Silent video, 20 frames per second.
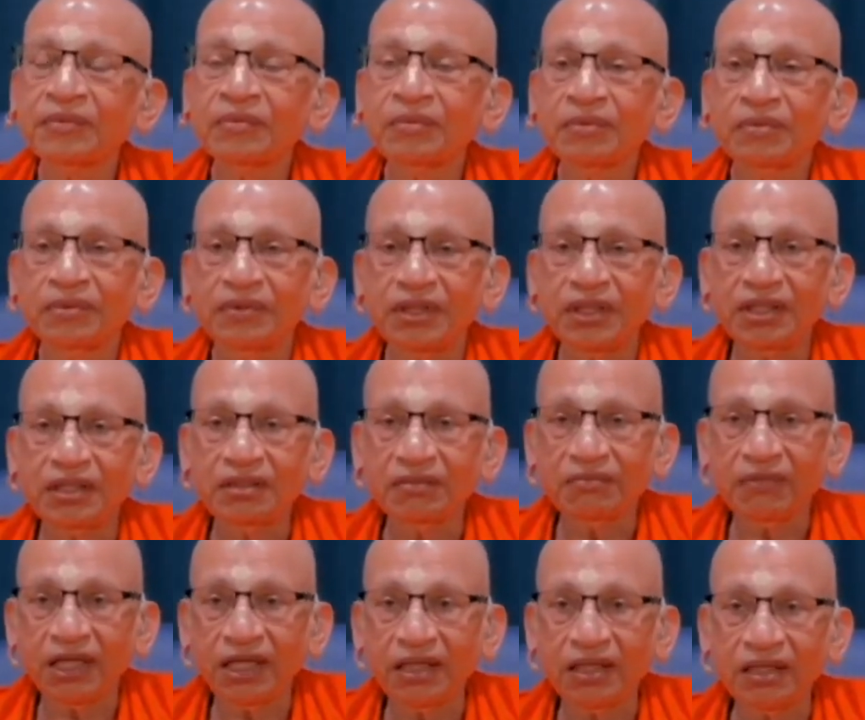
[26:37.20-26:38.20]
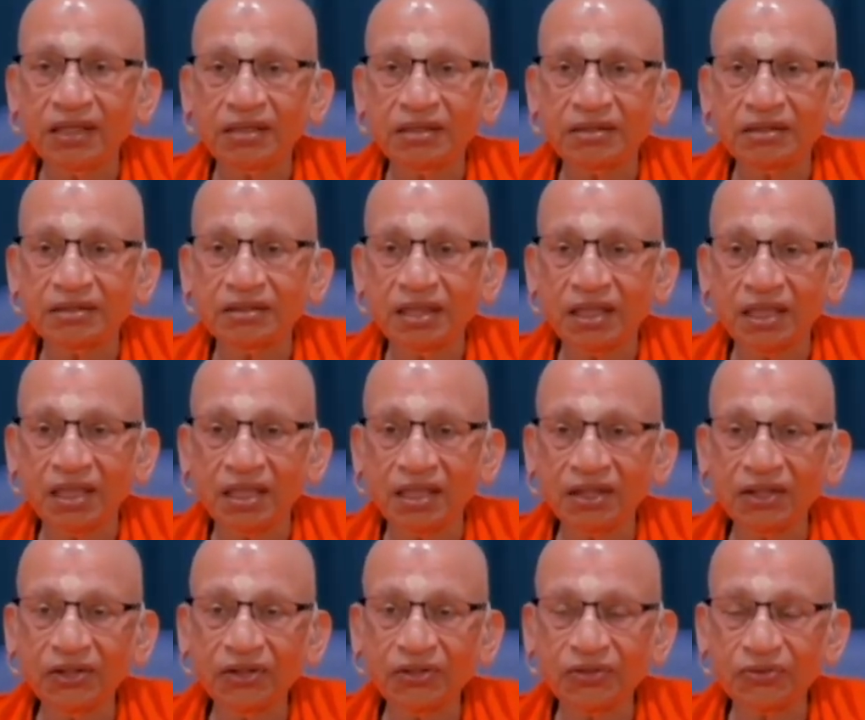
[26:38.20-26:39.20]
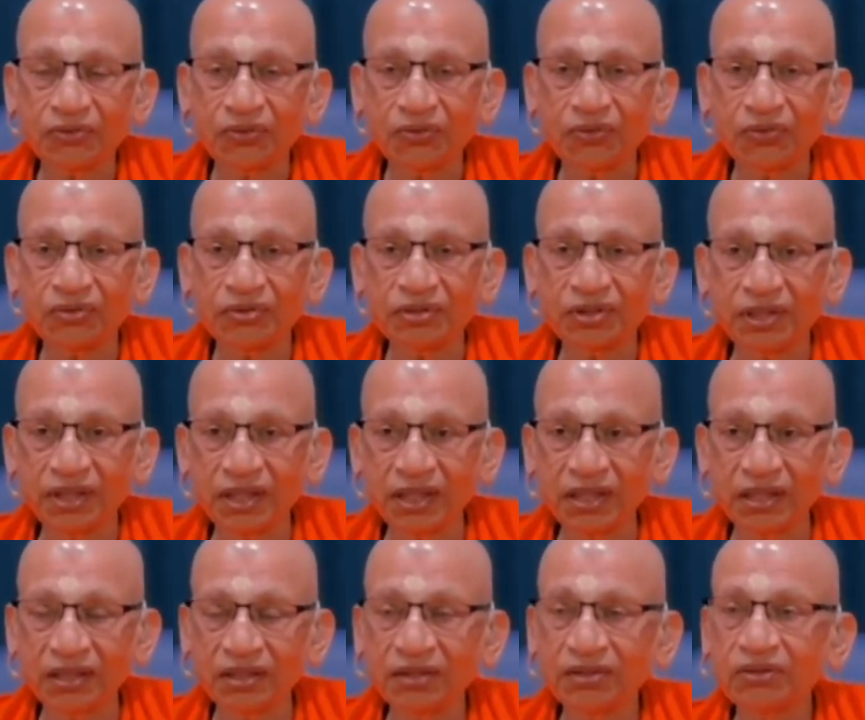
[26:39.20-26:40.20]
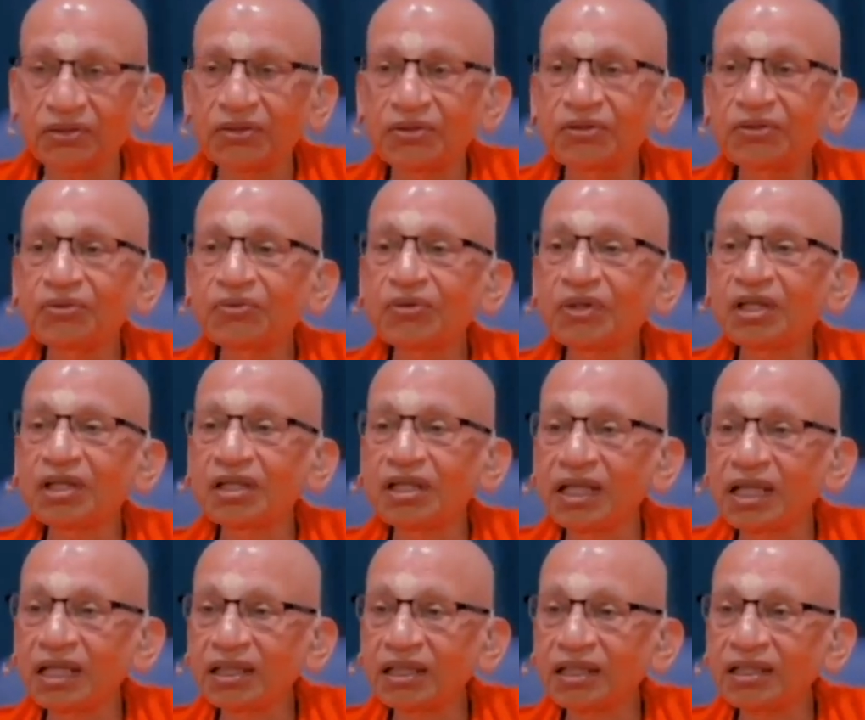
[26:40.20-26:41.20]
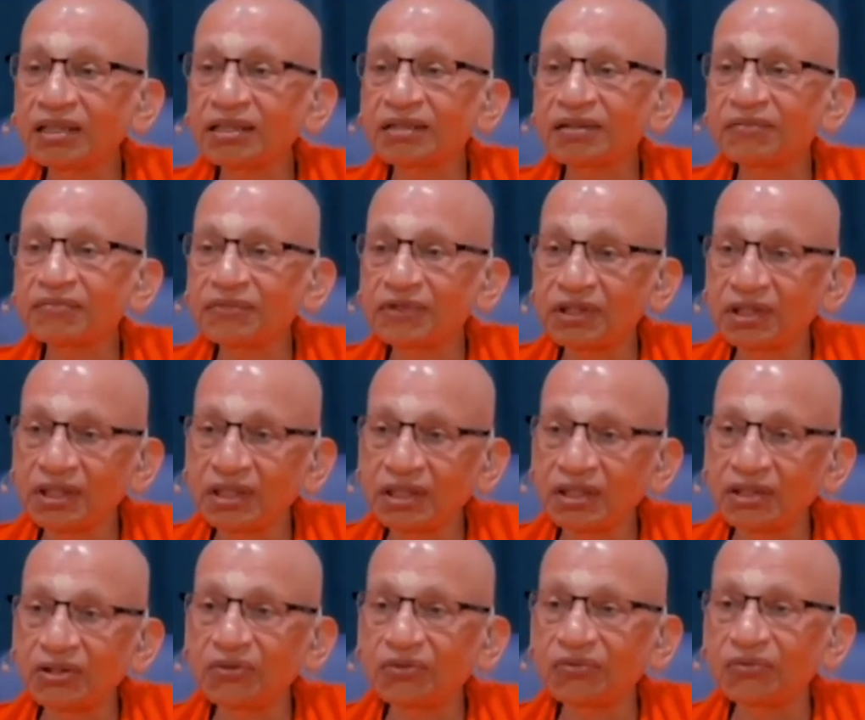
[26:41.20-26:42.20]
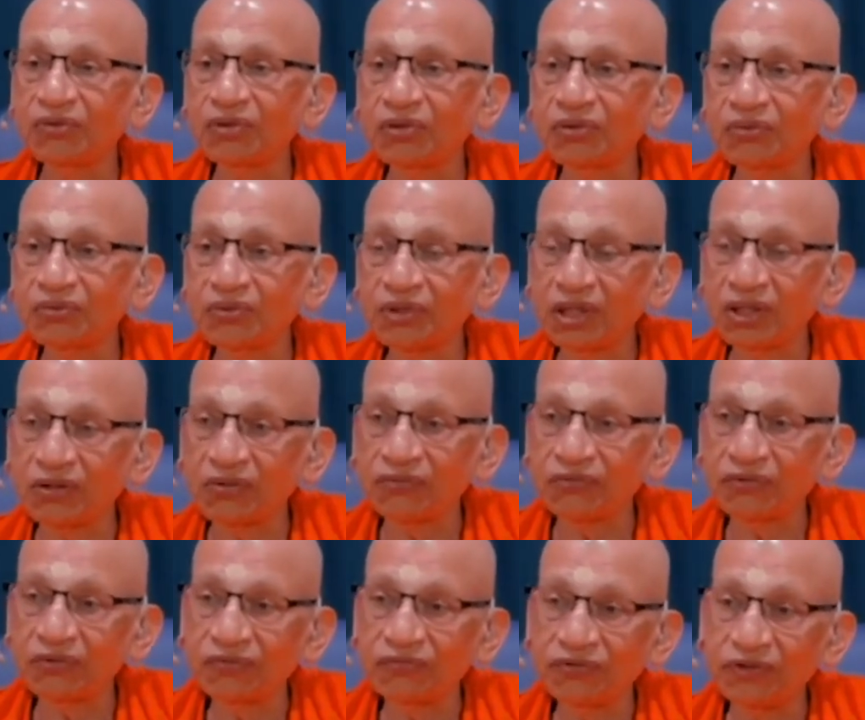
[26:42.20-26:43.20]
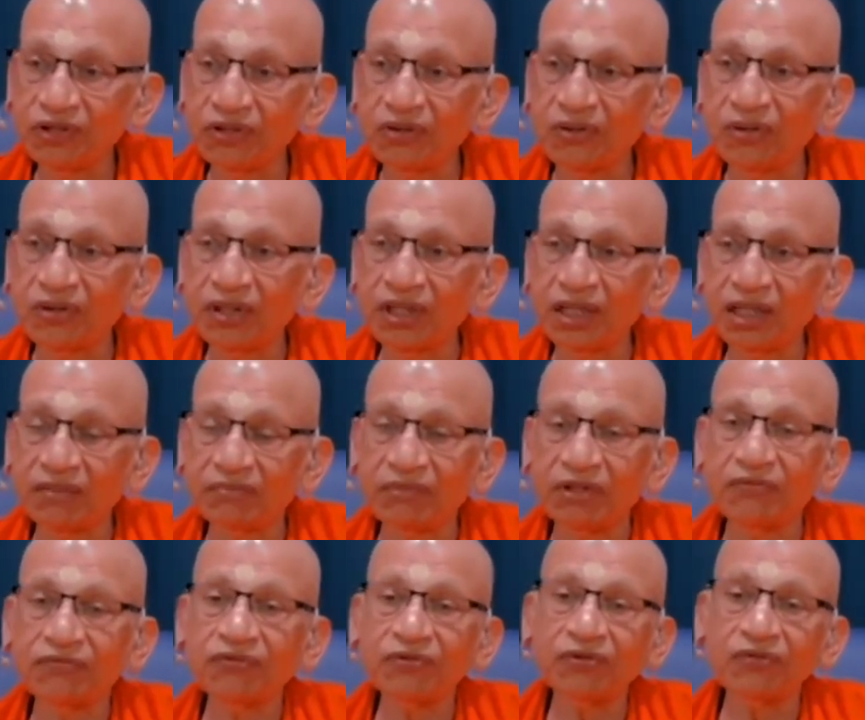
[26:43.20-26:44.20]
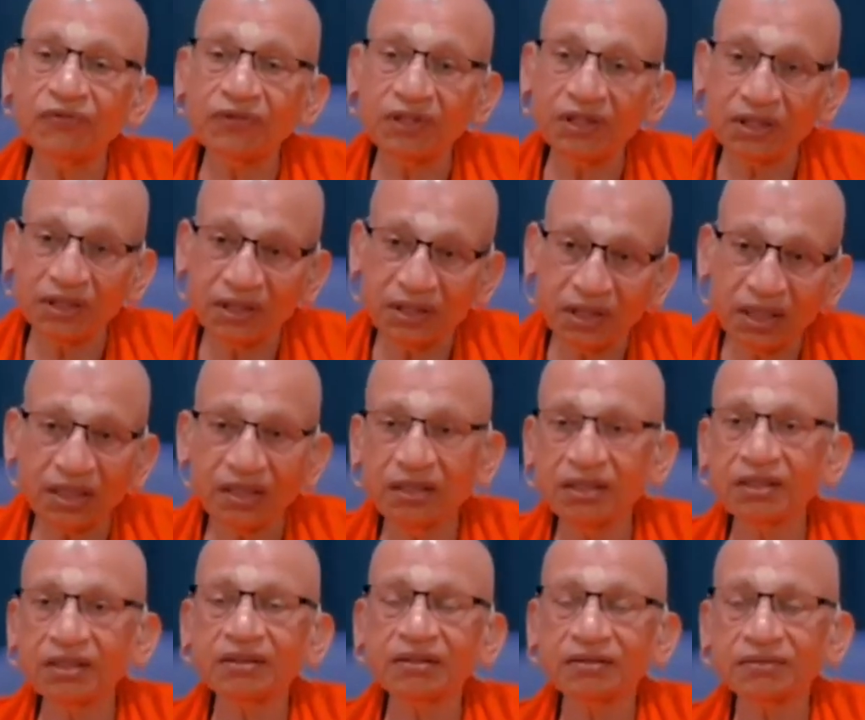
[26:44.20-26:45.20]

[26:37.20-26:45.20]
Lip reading: That the mind is desiring shows that you are lacking something and you want to try to fulfill your lack by fulfilling desires.